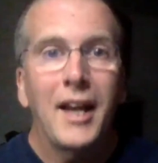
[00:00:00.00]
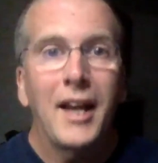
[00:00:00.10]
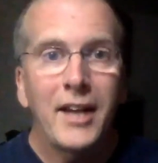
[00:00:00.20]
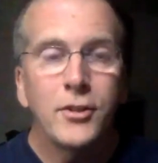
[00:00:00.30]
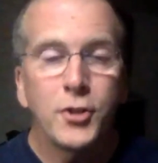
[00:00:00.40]

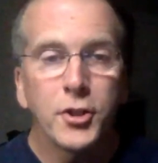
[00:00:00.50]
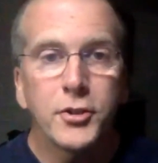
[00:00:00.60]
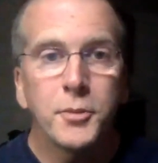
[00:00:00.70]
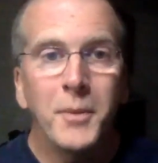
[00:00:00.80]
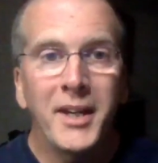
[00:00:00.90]
and
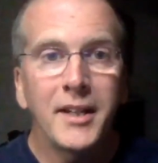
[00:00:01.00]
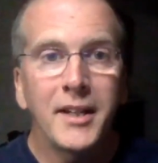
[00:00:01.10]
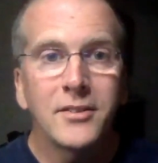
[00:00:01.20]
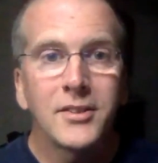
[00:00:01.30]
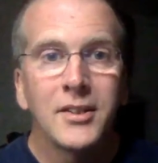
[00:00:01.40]
church
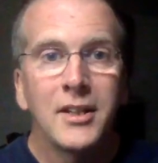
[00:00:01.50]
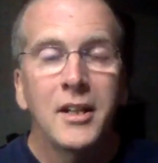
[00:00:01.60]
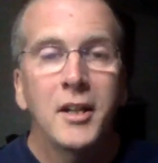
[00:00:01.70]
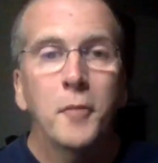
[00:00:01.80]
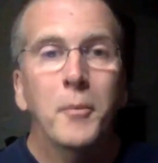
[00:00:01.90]
meetings.
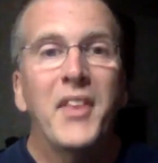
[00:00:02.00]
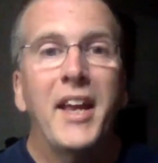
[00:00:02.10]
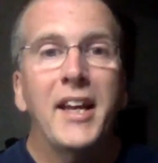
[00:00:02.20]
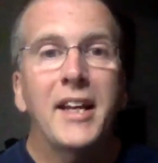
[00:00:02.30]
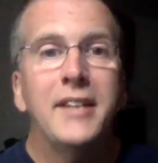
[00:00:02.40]
But
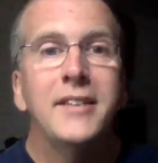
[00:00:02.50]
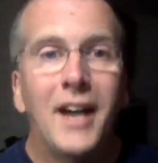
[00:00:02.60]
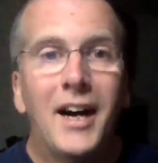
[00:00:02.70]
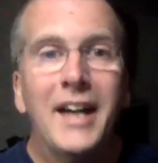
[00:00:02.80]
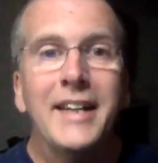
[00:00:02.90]
they had
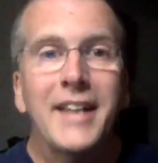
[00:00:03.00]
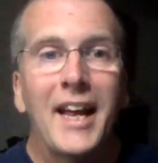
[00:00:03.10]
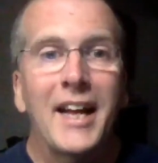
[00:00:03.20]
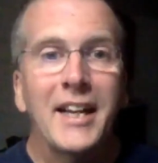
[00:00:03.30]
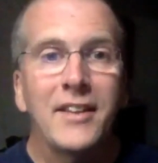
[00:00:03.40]
not
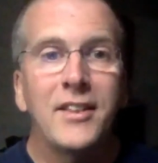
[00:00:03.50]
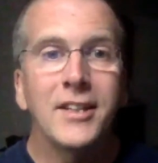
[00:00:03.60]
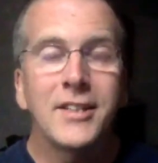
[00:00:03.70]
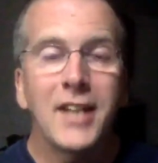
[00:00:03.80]
had the